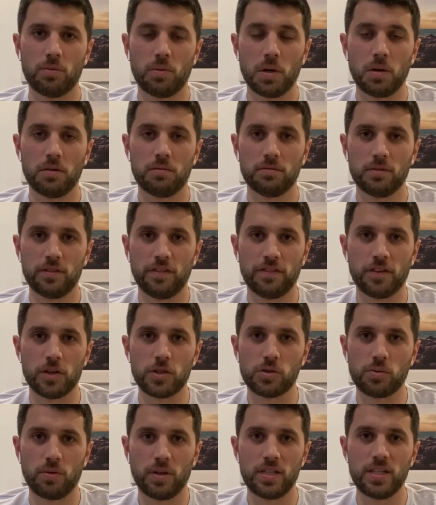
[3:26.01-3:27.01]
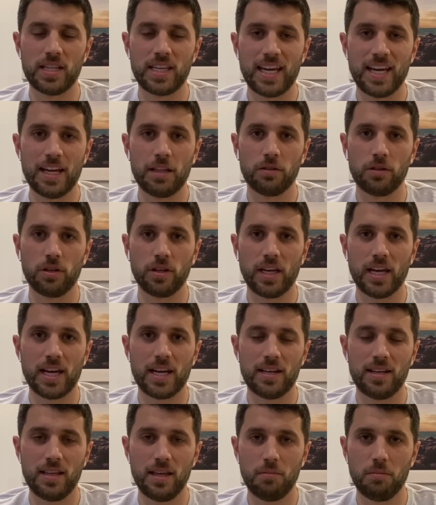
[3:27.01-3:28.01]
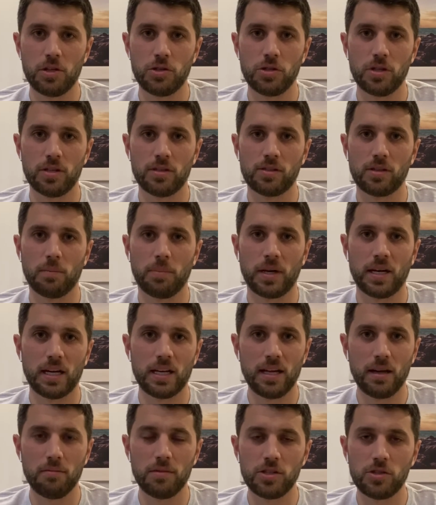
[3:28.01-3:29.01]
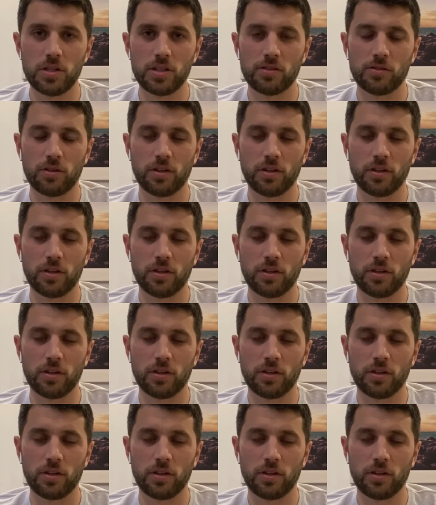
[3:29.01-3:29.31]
Well, the first one, you can look at images upon images,